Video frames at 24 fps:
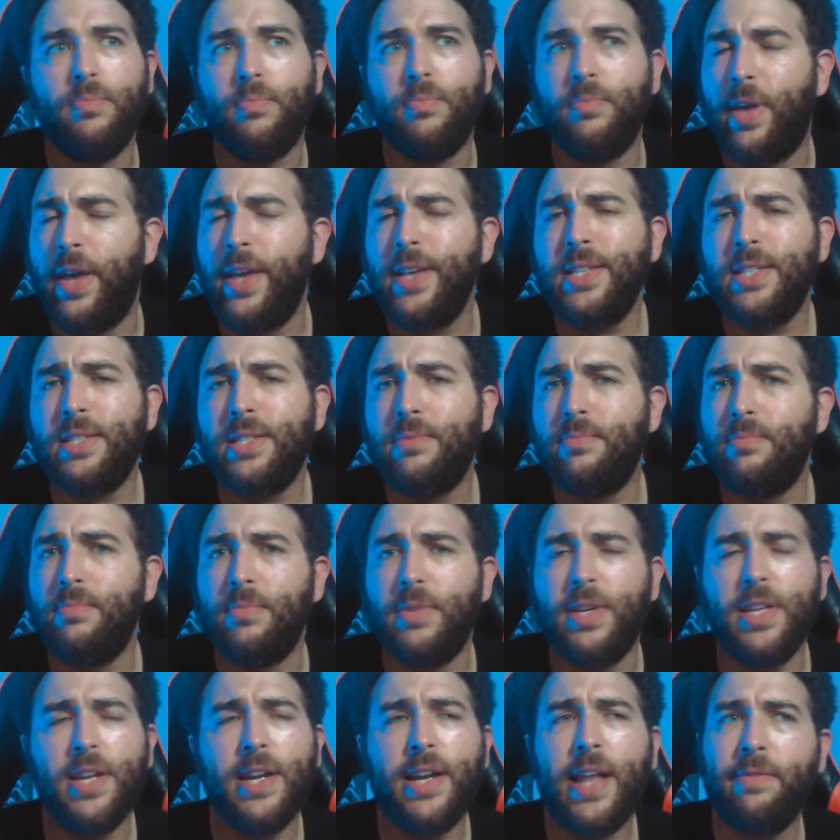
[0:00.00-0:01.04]
He
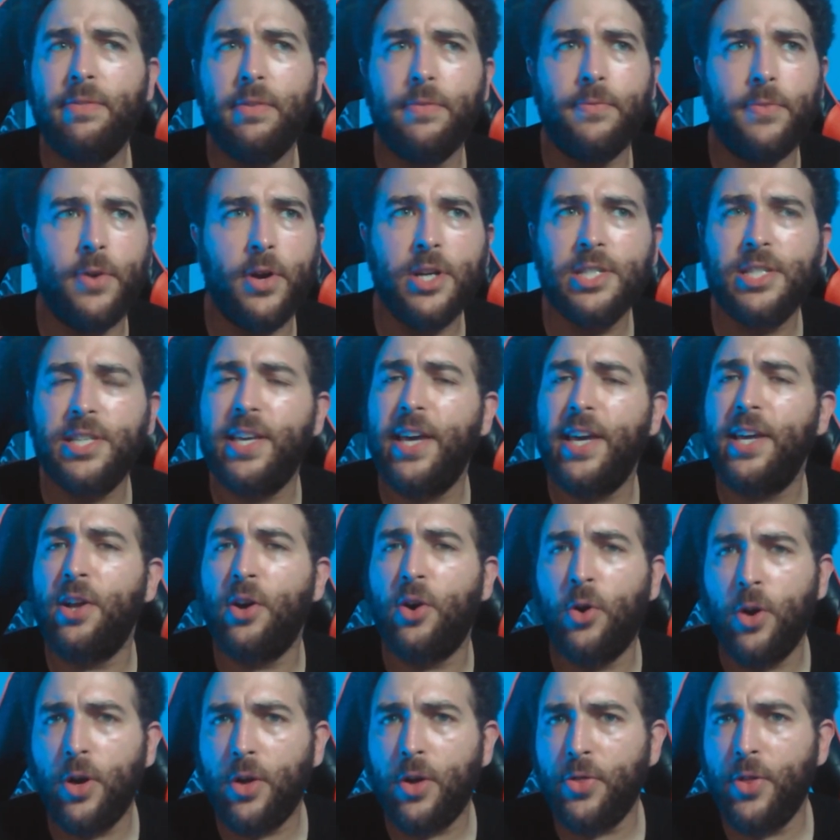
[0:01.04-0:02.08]
didn't have a verse, he had a
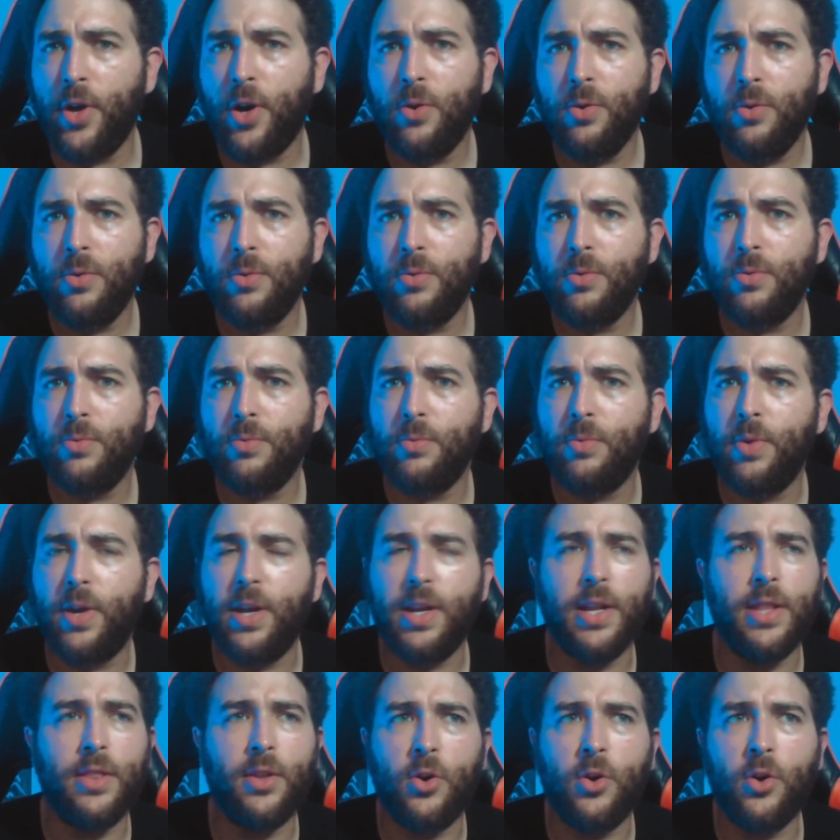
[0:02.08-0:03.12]
hook though. And
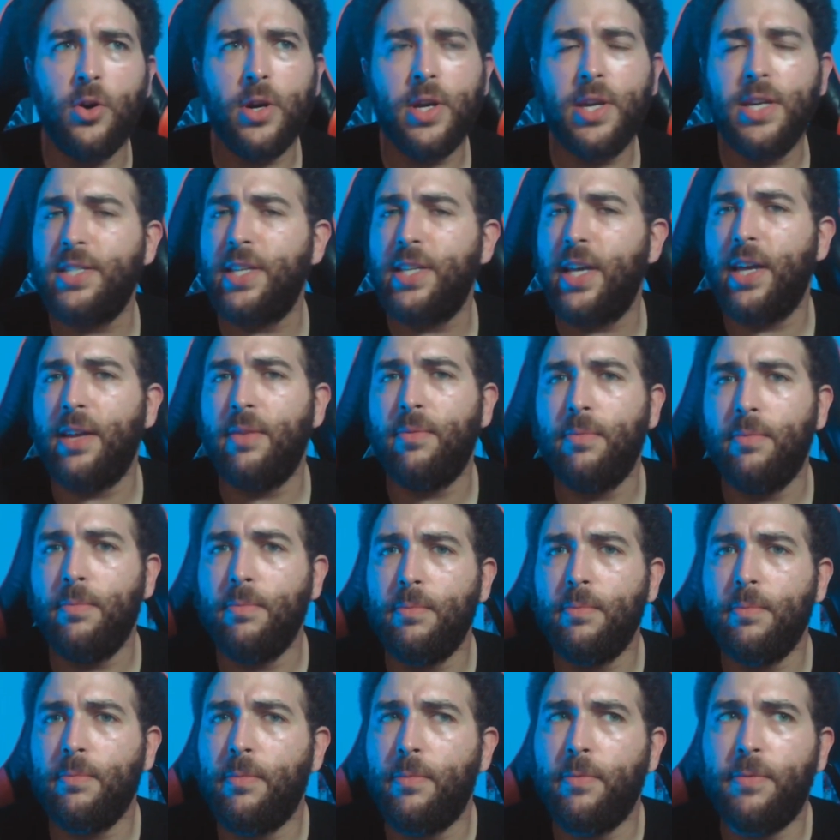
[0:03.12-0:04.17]
in the hook he said,
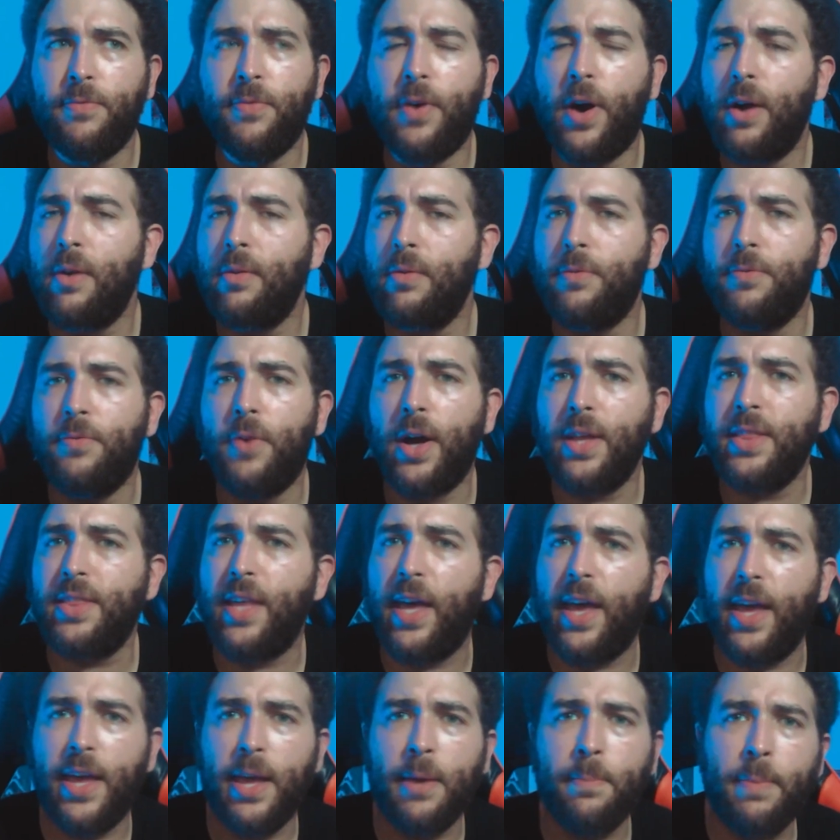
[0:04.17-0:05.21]
fuck
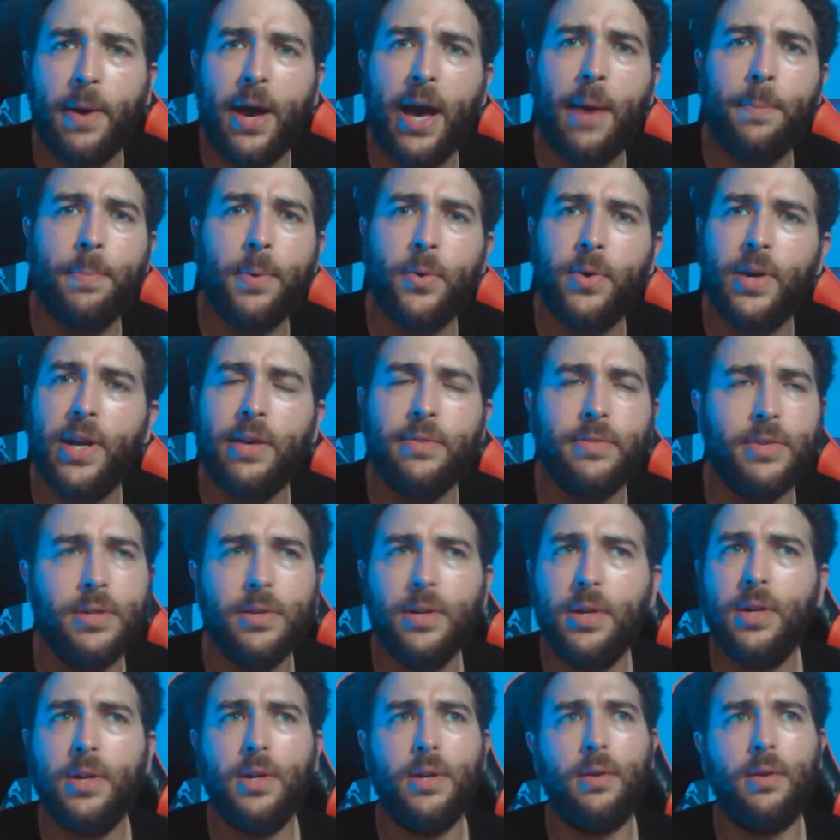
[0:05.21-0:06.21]
that hip hop or whatever.